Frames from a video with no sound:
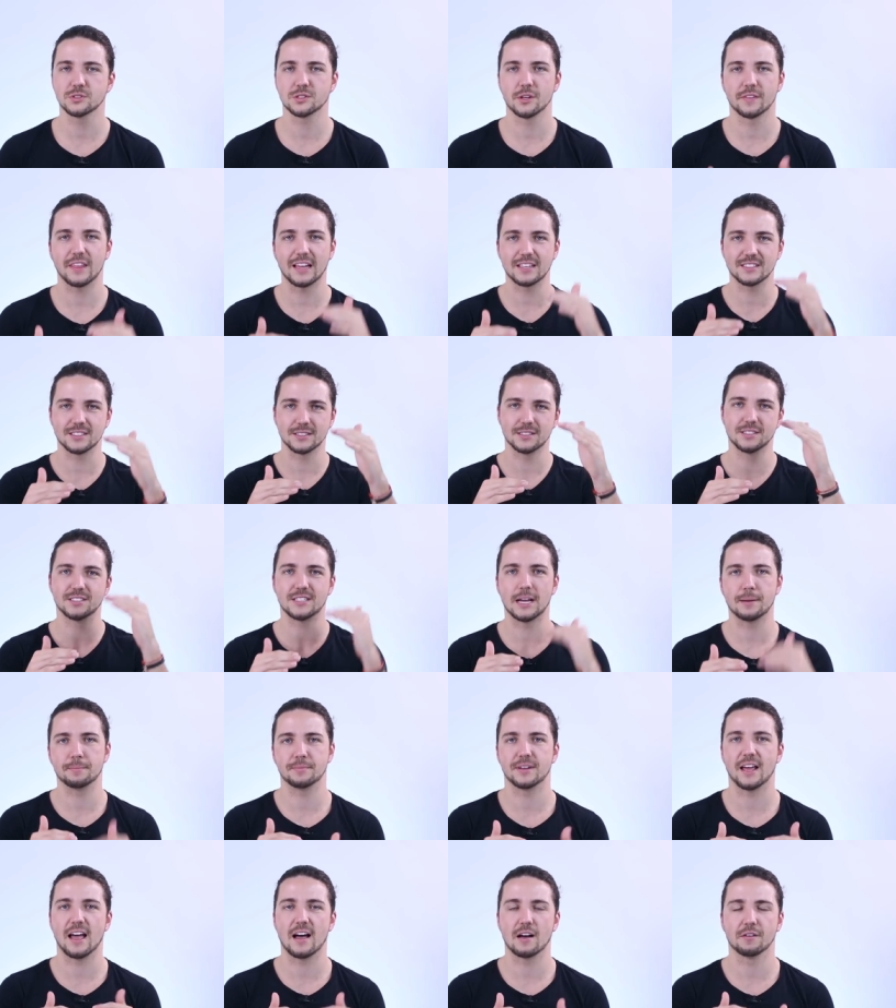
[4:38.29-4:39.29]
So that's a
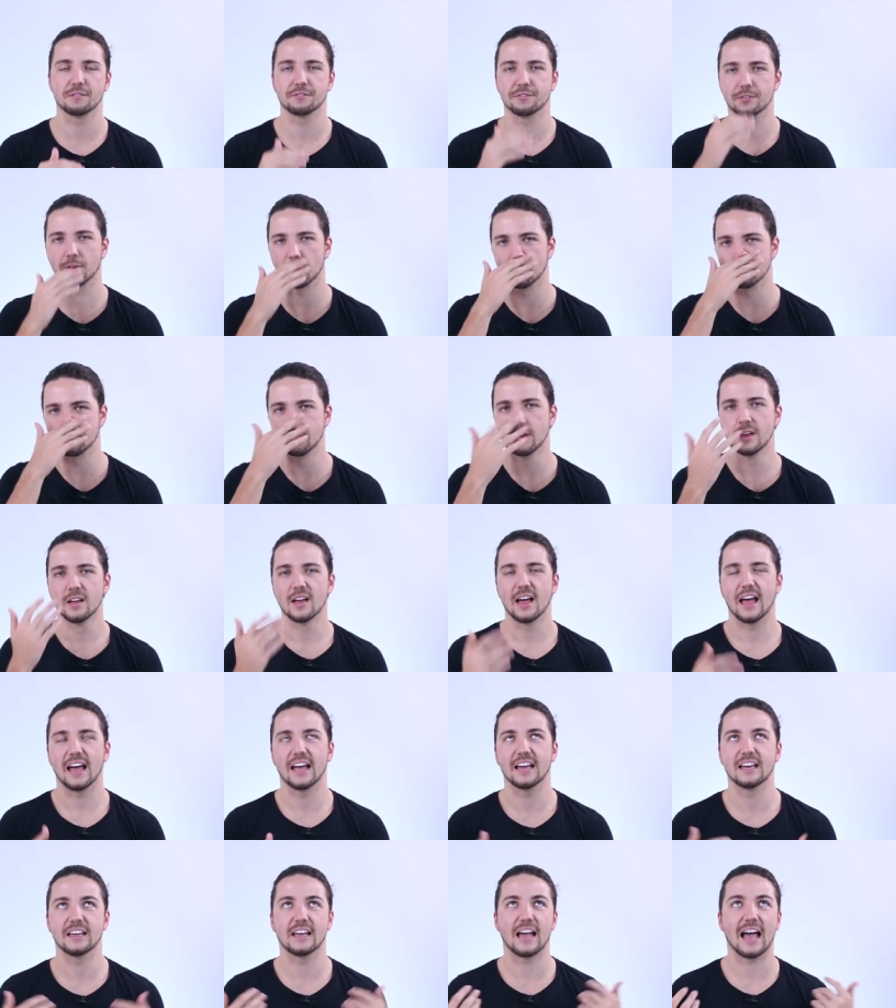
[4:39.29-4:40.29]
step down from
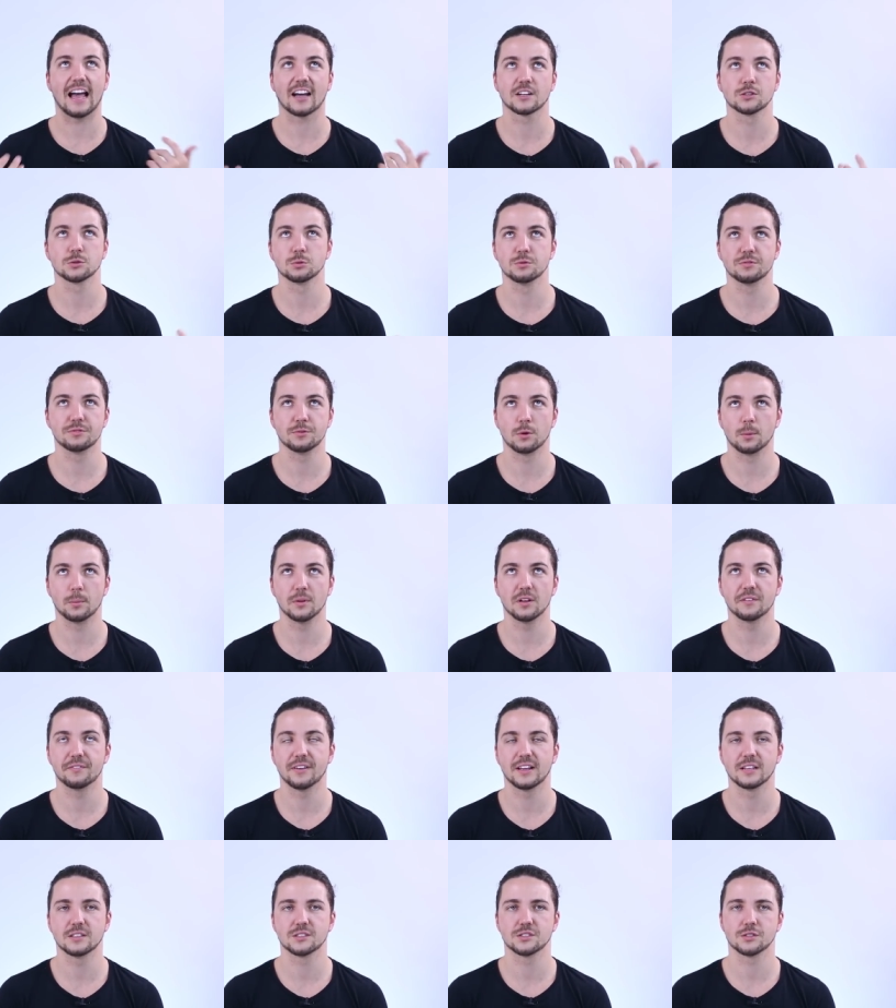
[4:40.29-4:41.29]
a actual formal
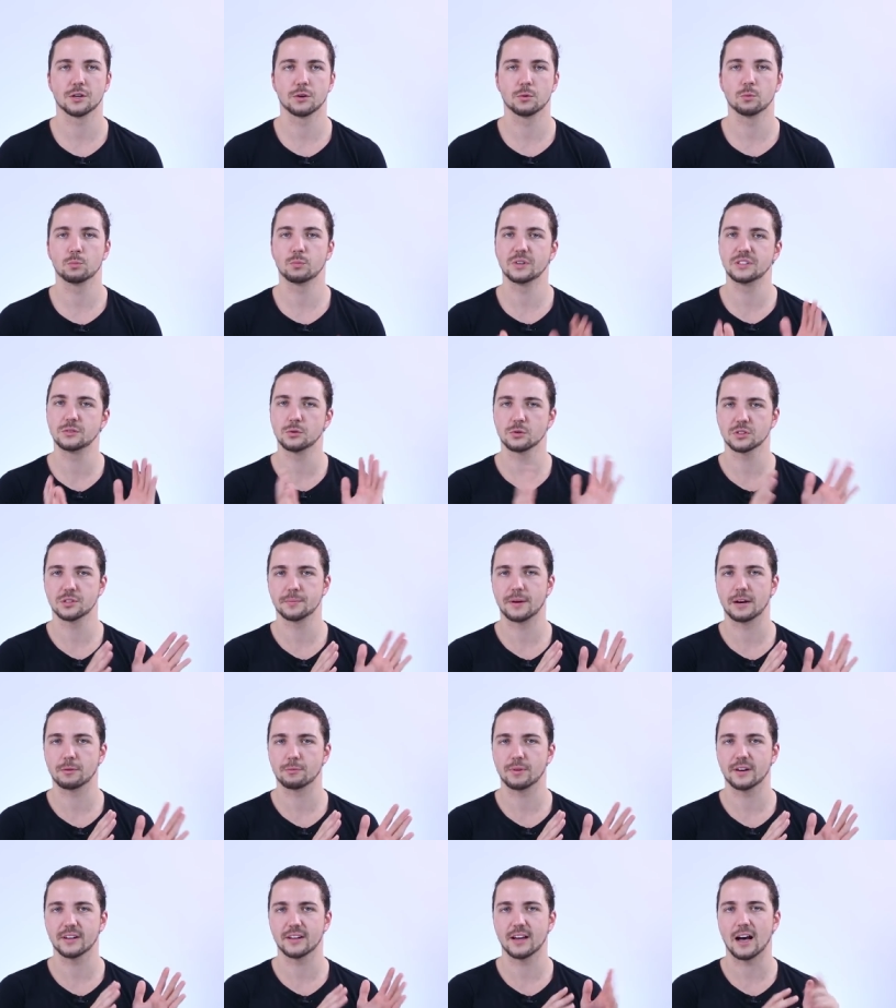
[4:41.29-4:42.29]
event. So we talked
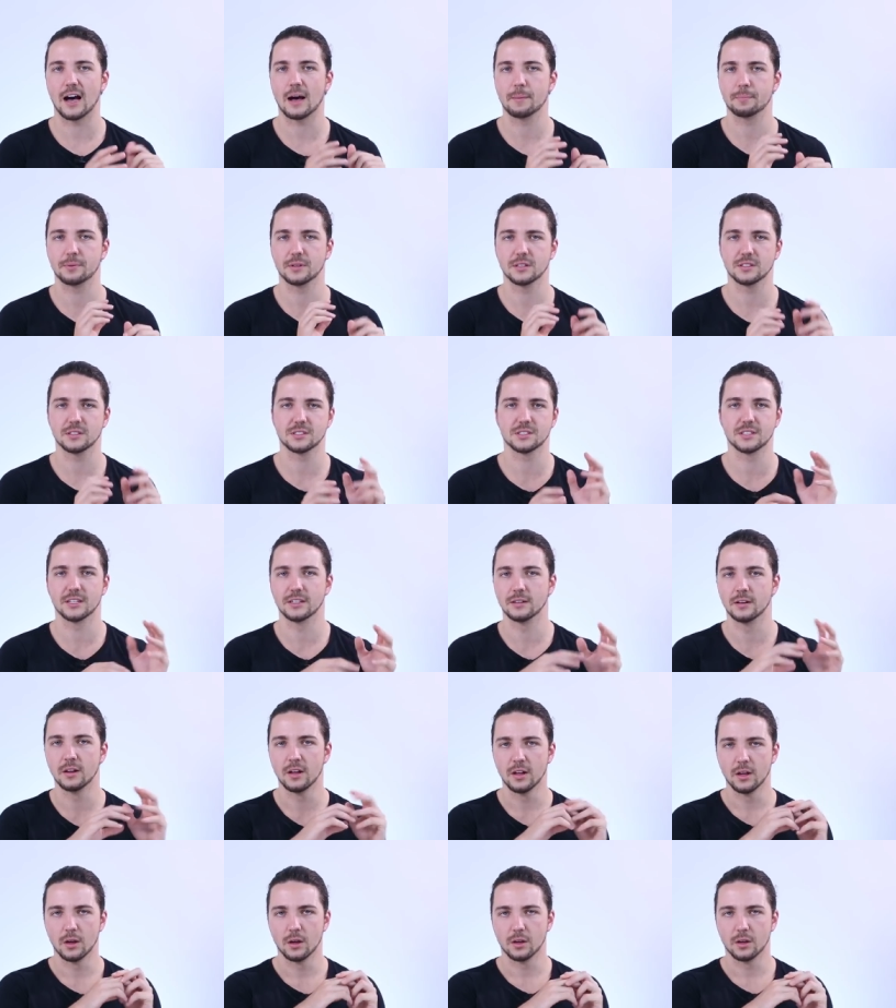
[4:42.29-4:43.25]
about red carpets and